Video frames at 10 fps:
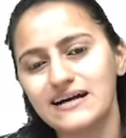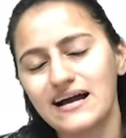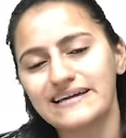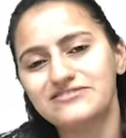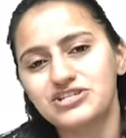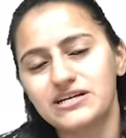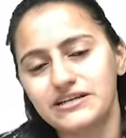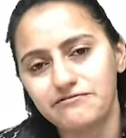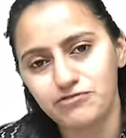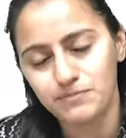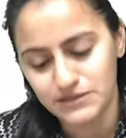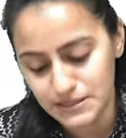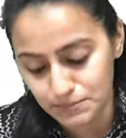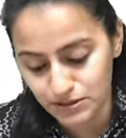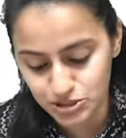The IgA nephropathy,
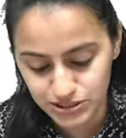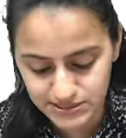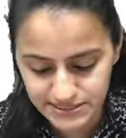Burgers